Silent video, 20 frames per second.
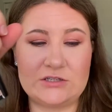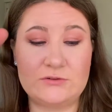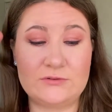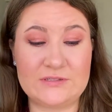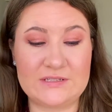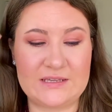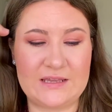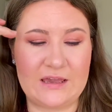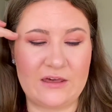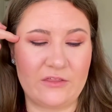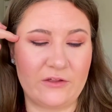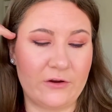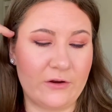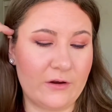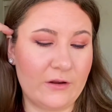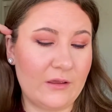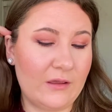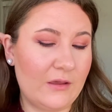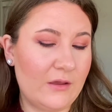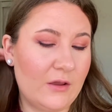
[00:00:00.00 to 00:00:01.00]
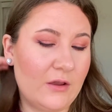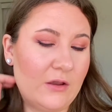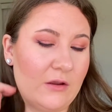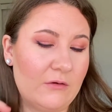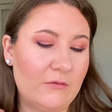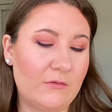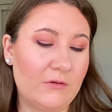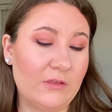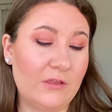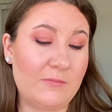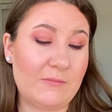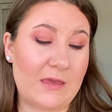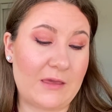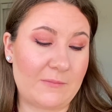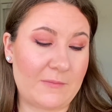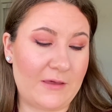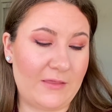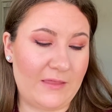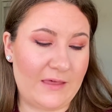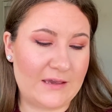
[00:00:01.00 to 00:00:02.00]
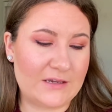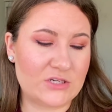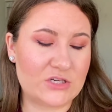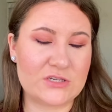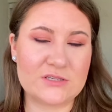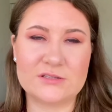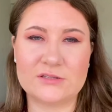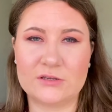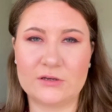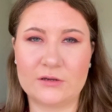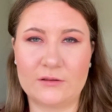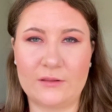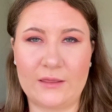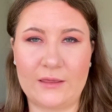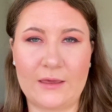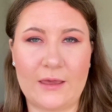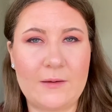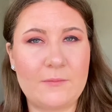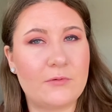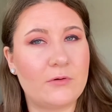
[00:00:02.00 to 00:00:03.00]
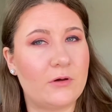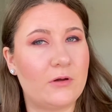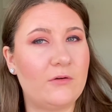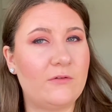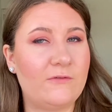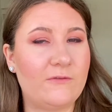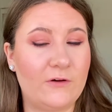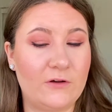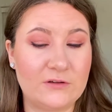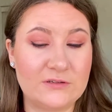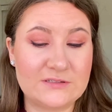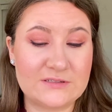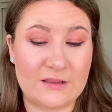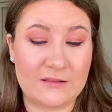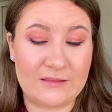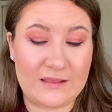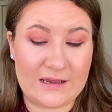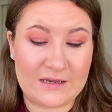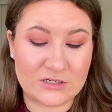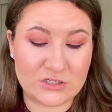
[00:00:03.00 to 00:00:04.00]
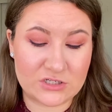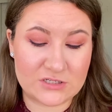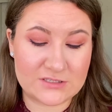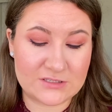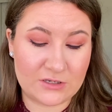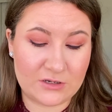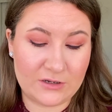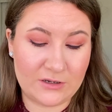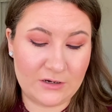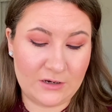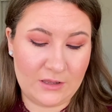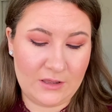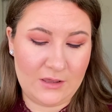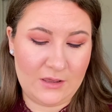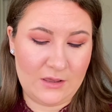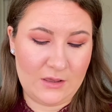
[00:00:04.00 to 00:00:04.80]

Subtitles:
together really make my lashes look like I put false lashes on,